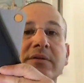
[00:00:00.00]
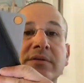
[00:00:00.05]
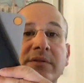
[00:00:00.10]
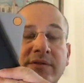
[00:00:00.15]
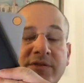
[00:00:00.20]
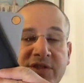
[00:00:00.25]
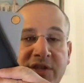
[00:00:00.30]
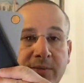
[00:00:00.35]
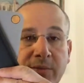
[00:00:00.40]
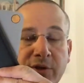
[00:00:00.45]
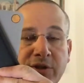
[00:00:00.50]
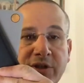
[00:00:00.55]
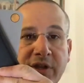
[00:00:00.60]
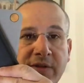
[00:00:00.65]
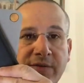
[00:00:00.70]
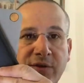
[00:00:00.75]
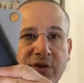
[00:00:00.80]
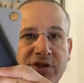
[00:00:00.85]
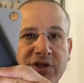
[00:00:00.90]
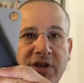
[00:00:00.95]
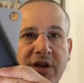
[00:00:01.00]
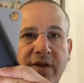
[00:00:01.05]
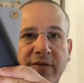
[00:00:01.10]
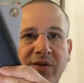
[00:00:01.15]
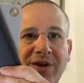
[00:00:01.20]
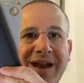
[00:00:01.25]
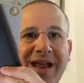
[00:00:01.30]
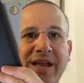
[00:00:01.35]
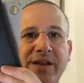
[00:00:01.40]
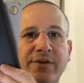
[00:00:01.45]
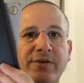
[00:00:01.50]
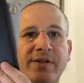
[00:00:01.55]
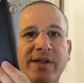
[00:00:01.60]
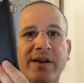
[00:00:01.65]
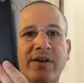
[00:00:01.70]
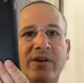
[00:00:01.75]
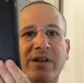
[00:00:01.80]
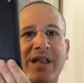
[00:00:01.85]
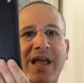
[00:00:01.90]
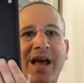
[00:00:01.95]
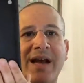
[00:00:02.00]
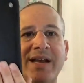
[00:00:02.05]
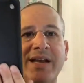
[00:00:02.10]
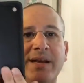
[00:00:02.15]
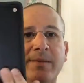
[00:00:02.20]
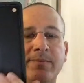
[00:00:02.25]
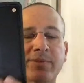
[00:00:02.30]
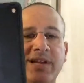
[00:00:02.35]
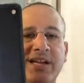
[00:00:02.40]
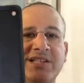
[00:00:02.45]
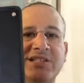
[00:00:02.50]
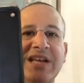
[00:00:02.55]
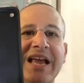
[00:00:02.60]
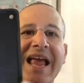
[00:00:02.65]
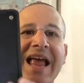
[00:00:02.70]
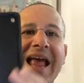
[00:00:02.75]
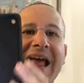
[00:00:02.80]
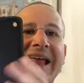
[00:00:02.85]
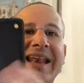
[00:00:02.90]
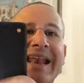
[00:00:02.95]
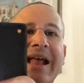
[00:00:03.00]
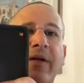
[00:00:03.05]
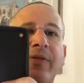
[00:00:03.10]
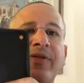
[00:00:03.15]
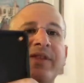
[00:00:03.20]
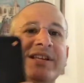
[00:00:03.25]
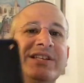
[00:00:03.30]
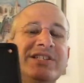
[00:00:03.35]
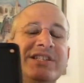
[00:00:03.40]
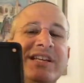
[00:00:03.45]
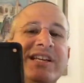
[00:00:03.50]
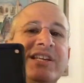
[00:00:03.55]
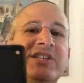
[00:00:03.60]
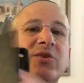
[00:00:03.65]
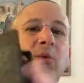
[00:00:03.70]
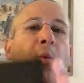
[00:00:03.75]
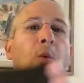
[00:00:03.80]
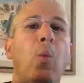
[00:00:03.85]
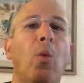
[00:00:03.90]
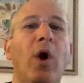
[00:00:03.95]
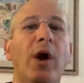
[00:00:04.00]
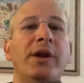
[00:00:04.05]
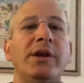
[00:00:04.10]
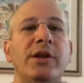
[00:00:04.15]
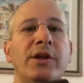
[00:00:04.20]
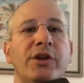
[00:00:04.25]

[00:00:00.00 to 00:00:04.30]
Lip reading: similar to the Versa cover, and you then lock it in place. And now this is one